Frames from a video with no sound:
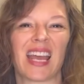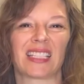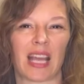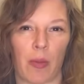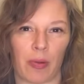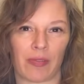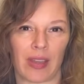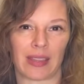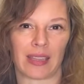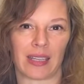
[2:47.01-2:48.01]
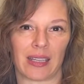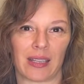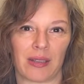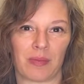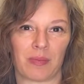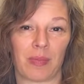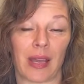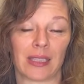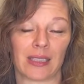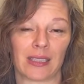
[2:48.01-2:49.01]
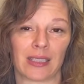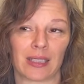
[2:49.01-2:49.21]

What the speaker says: to help prevent the buns,